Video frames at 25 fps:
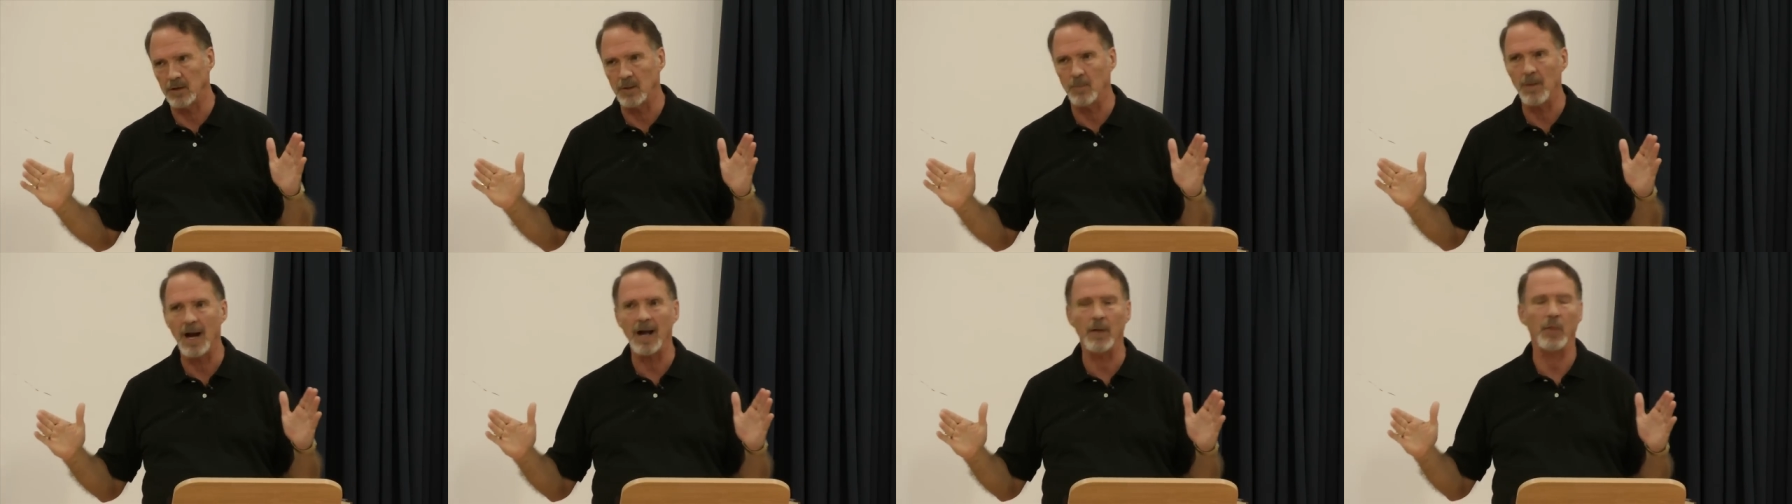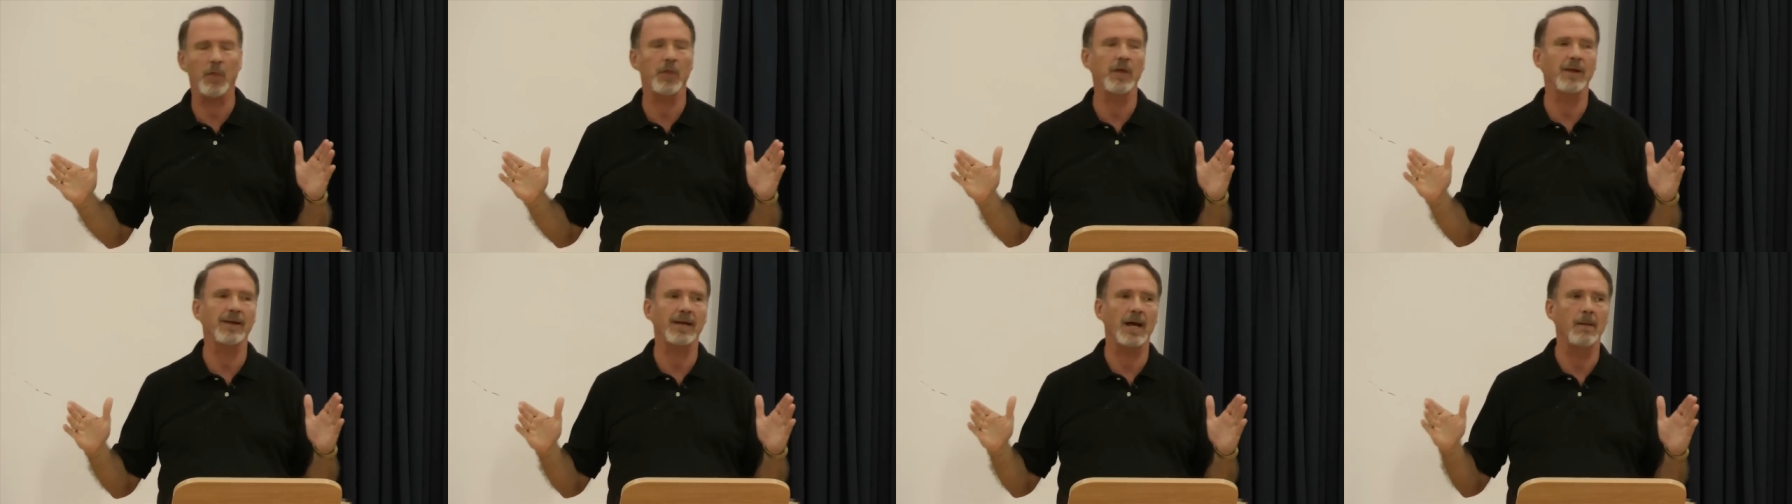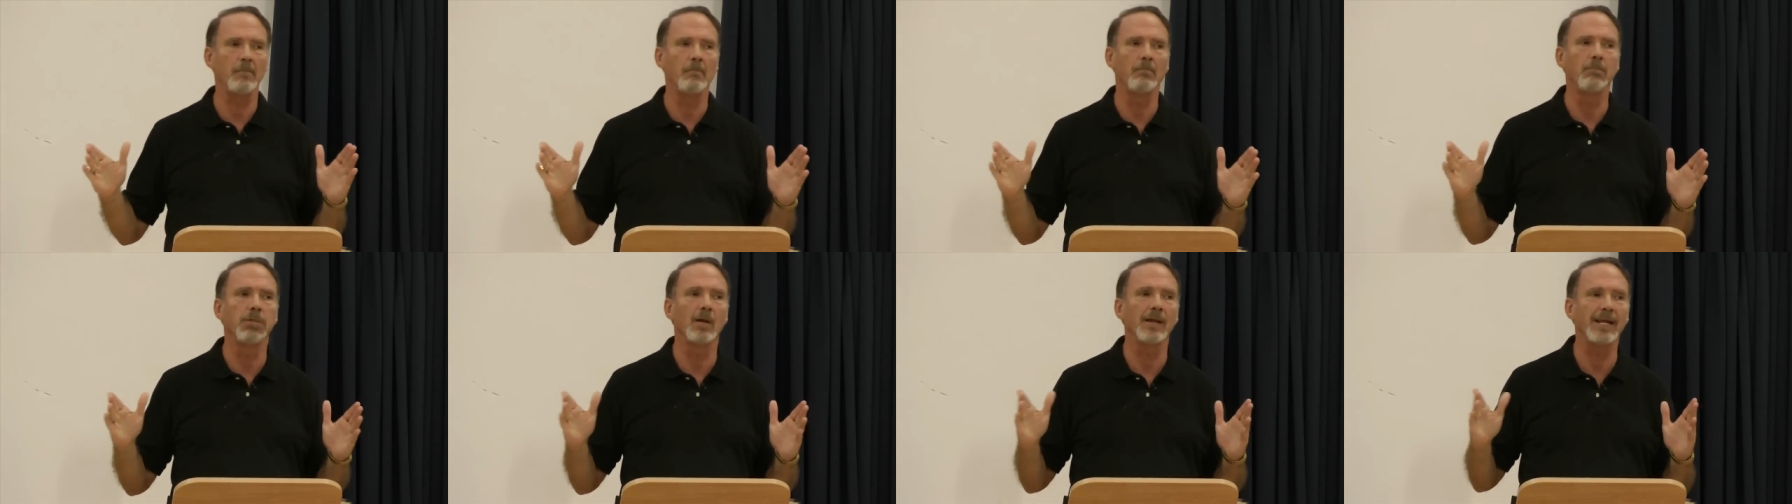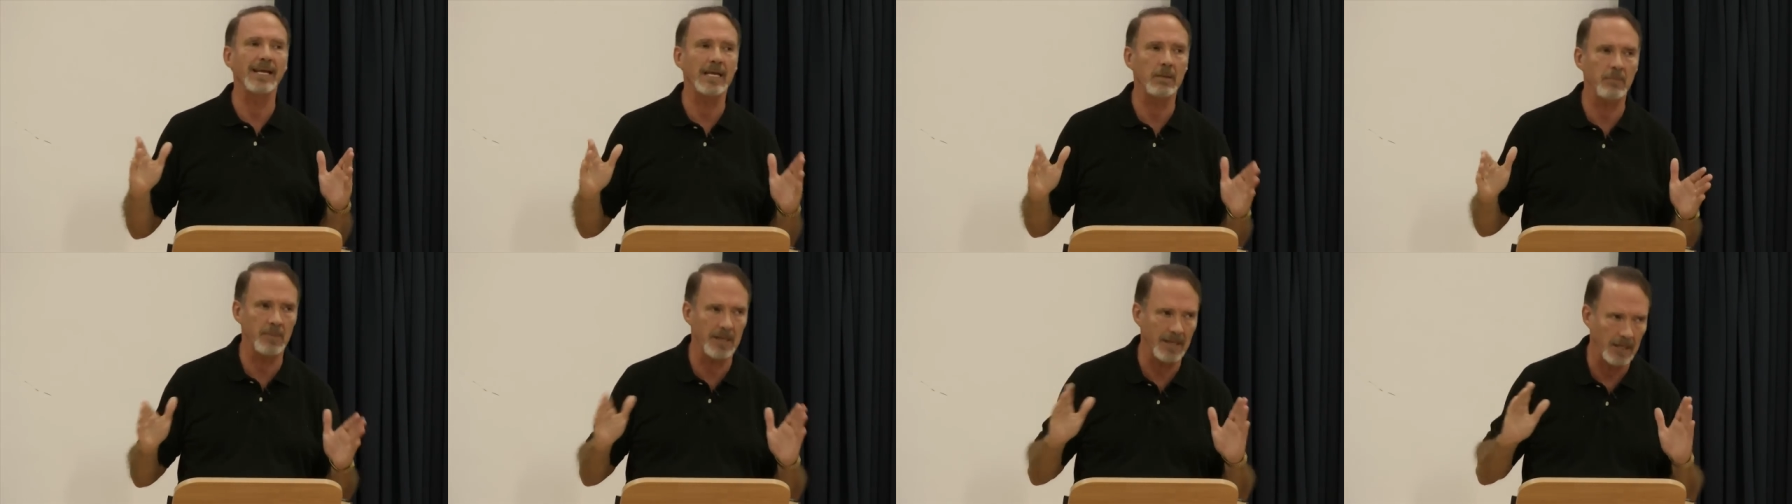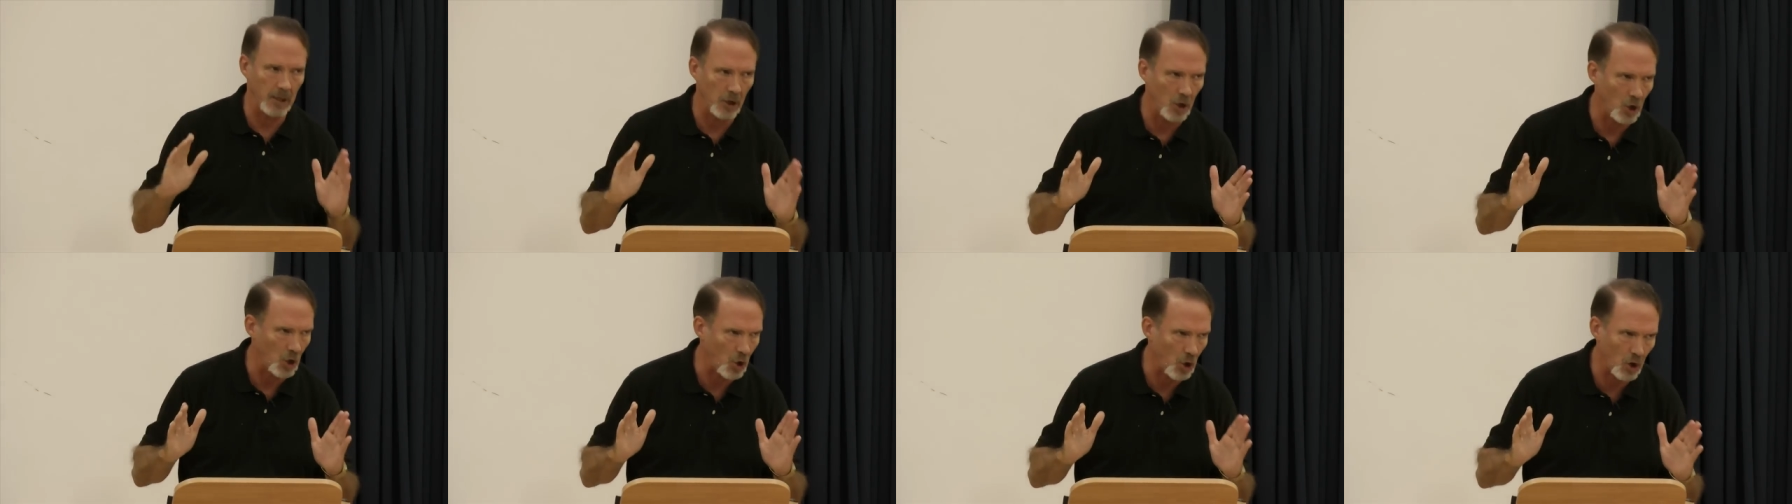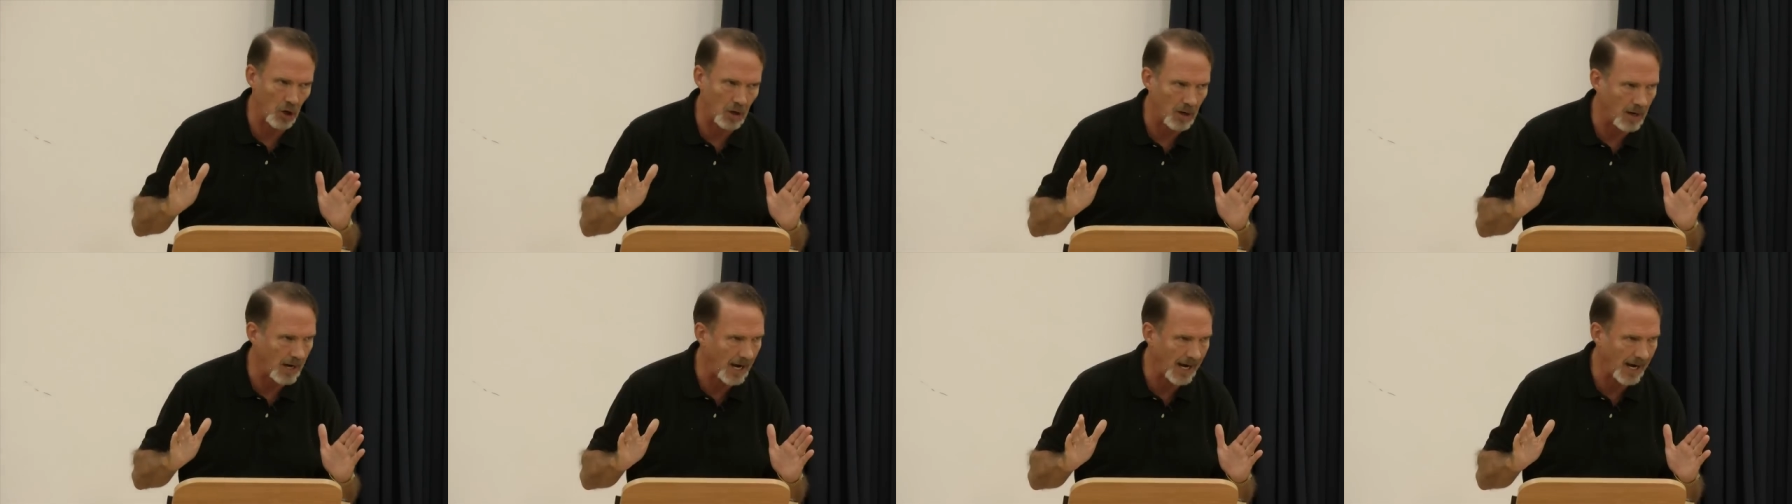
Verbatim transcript: you might think I'm blaming her.